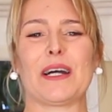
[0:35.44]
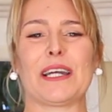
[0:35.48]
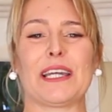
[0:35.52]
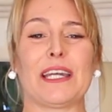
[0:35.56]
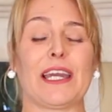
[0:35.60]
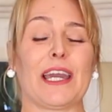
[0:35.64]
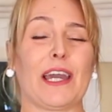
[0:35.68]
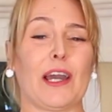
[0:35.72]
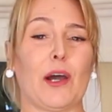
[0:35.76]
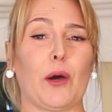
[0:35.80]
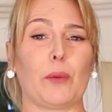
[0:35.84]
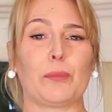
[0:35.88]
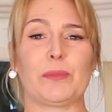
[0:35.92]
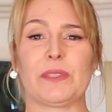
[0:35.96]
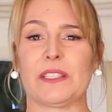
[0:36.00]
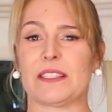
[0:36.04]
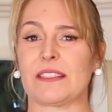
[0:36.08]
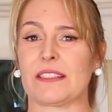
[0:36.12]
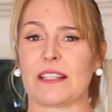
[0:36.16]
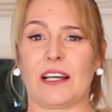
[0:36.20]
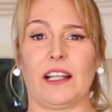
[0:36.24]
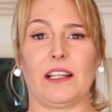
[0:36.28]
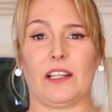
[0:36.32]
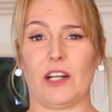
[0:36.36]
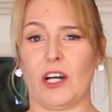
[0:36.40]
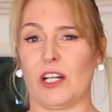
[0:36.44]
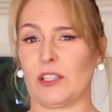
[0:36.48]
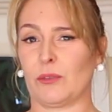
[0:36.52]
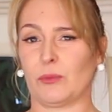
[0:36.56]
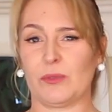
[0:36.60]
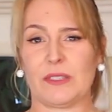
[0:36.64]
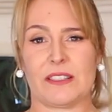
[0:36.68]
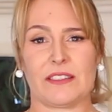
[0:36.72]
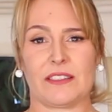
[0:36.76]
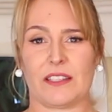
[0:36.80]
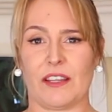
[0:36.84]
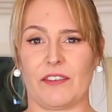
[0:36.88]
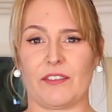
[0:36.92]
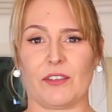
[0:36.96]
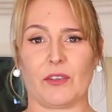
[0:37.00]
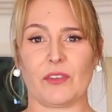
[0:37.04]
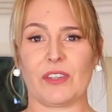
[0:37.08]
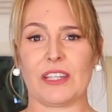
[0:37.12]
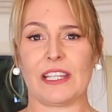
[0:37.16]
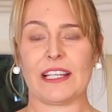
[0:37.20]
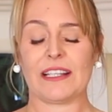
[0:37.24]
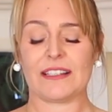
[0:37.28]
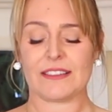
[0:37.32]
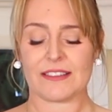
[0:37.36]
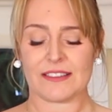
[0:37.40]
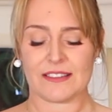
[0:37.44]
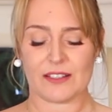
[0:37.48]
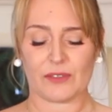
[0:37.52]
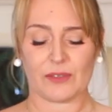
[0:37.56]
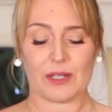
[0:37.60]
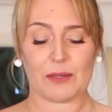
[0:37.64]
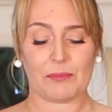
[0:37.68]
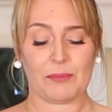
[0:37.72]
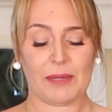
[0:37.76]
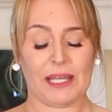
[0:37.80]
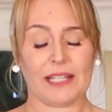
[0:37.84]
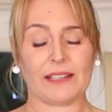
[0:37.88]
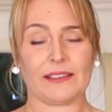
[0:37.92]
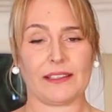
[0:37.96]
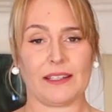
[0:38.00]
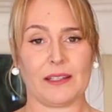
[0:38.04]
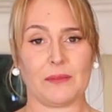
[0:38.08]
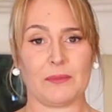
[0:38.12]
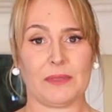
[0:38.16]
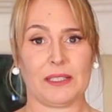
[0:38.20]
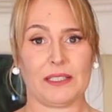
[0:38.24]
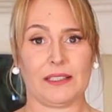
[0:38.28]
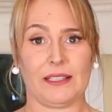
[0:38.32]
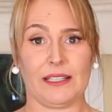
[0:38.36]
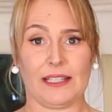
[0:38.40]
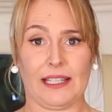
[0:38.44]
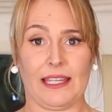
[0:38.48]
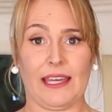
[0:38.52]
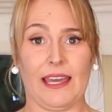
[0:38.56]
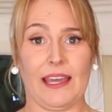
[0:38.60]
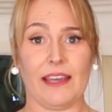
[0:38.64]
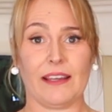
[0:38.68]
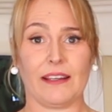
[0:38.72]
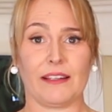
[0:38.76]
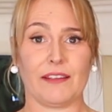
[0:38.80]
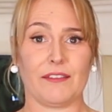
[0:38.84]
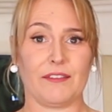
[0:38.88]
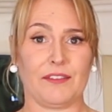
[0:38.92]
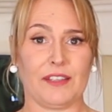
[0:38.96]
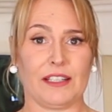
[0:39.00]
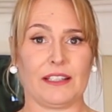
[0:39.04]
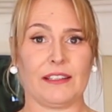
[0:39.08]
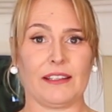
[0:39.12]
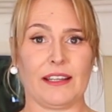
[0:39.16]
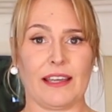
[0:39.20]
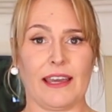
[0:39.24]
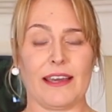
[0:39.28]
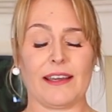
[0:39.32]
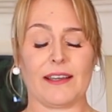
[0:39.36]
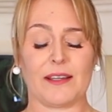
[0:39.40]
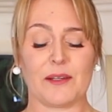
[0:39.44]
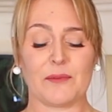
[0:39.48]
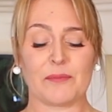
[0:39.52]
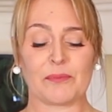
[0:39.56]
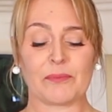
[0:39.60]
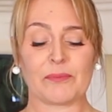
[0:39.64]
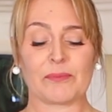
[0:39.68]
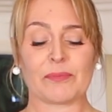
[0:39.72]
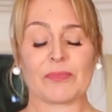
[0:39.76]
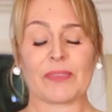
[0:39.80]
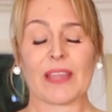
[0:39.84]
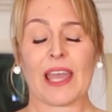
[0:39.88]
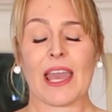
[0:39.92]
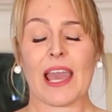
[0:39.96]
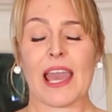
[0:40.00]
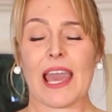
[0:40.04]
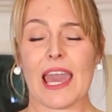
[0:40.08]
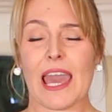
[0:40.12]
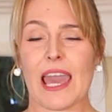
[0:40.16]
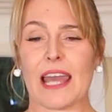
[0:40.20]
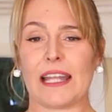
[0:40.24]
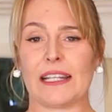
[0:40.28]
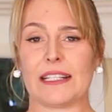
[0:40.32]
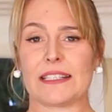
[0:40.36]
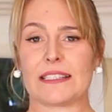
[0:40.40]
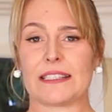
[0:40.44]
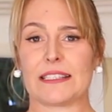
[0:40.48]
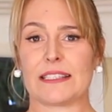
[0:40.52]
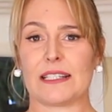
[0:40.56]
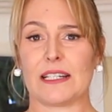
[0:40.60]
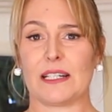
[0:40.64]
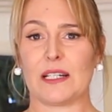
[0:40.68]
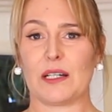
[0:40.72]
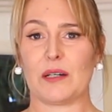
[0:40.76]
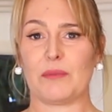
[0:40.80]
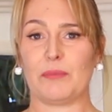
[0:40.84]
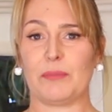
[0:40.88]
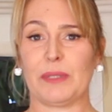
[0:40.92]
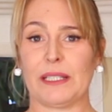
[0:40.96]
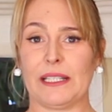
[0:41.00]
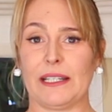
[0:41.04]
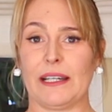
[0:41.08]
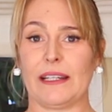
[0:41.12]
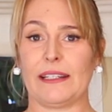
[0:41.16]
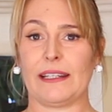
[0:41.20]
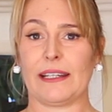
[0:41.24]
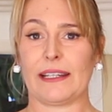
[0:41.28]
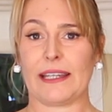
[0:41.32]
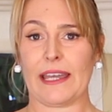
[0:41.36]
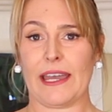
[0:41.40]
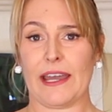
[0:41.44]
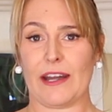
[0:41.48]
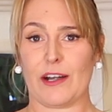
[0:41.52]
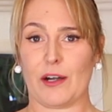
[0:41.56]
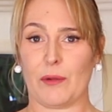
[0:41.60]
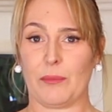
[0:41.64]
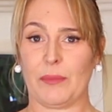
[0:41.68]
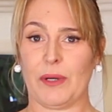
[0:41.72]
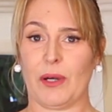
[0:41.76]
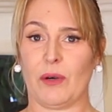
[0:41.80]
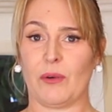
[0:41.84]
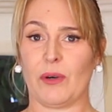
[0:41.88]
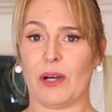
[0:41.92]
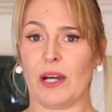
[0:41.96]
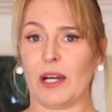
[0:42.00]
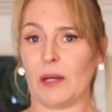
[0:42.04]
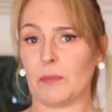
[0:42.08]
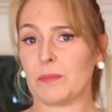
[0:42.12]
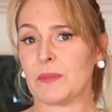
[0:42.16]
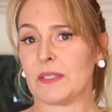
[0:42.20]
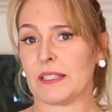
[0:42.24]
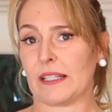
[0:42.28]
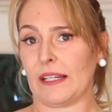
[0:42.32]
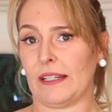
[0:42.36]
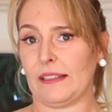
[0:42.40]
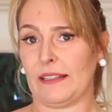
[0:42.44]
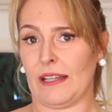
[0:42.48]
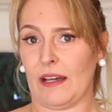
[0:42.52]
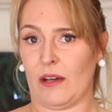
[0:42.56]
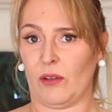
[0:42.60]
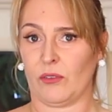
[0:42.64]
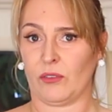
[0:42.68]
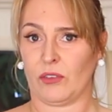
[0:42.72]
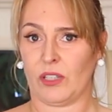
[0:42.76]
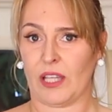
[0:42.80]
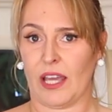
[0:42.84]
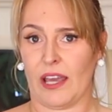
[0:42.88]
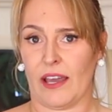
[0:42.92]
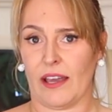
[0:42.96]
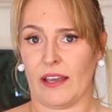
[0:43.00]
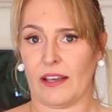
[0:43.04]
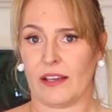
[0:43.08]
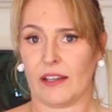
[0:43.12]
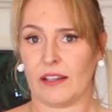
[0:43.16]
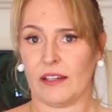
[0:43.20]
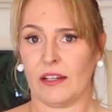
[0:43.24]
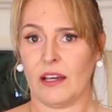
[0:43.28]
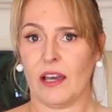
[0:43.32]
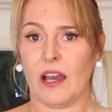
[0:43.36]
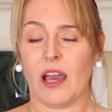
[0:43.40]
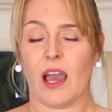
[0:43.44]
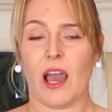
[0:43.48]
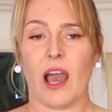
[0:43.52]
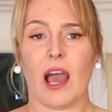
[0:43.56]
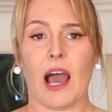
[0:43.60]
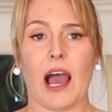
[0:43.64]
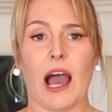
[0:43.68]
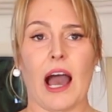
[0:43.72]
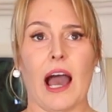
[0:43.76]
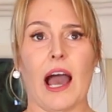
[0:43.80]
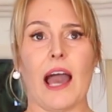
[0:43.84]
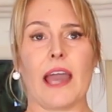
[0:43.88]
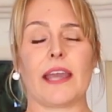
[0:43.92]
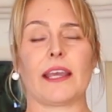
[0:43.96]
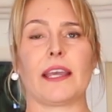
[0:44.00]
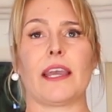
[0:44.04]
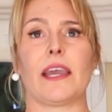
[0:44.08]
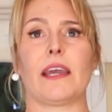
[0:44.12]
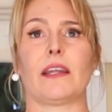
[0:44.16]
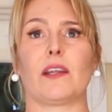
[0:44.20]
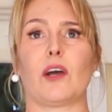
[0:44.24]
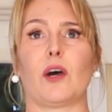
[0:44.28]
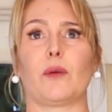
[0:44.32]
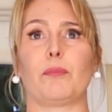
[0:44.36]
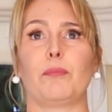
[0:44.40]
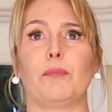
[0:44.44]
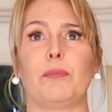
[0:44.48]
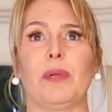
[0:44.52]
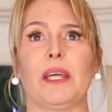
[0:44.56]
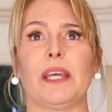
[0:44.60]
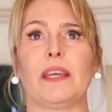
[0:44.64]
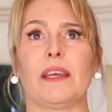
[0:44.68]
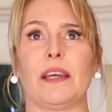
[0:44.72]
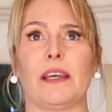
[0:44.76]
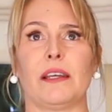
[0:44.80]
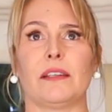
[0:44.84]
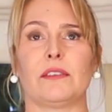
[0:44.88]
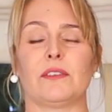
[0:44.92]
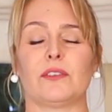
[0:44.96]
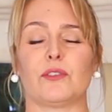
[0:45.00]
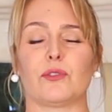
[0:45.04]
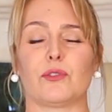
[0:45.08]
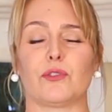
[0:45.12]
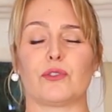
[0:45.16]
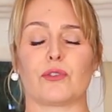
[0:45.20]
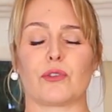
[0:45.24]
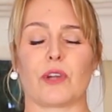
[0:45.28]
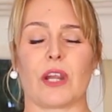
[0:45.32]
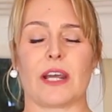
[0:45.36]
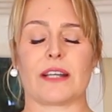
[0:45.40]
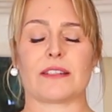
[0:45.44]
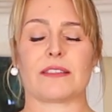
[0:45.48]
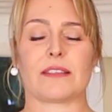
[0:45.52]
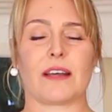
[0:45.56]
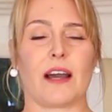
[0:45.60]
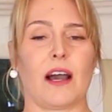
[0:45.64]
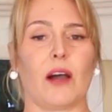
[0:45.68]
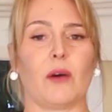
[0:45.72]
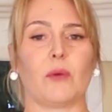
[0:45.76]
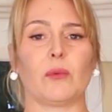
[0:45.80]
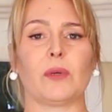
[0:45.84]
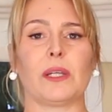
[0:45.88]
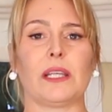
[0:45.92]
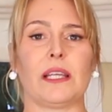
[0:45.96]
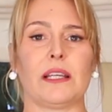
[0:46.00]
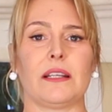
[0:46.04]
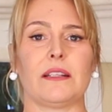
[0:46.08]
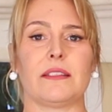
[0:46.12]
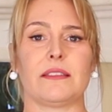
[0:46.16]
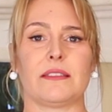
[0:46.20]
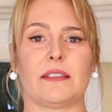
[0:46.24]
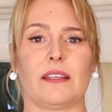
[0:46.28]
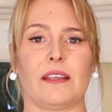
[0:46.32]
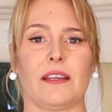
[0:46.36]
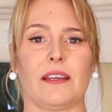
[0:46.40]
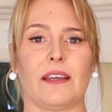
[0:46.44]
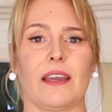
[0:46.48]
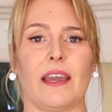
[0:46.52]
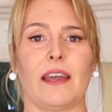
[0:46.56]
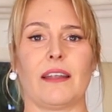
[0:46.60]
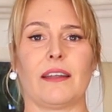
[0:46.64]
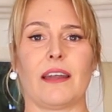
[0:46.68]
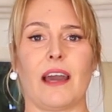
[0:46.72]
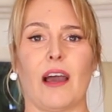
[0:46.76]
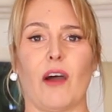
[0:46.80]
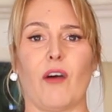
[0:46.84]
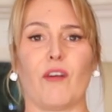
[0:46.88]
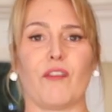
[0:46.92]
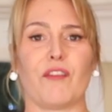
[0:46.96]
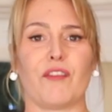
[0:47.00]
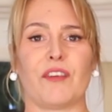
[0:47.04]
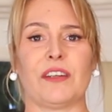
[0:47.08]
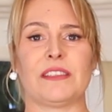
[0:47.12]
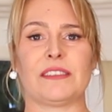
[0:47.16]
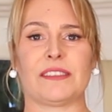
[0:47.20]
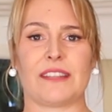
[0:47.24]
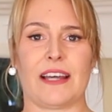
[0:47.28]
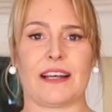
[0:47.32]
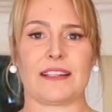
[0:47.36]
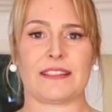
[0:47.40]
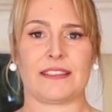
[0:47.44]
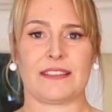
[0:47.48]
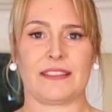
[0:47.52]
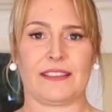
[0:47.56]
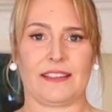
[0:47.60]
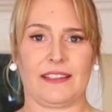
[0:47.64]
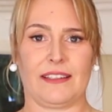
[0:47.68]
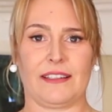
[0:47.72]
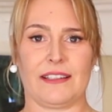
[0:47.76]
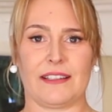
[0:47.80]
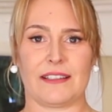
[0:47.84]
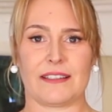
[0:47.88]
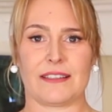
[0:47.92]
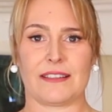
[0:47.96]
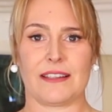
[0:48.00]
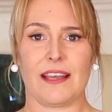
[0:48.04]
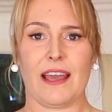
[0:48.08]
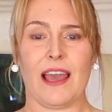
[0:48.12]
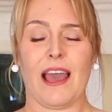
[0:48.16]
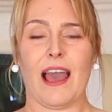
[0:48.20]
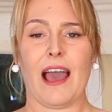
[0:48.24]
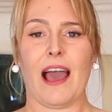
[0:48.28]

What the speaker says: he helped us a lot with several things, so I baked him a cake, a vegan cake. And it's a banana caramel upside down cake. I cannot begin to stress how easy and how fantastic it is.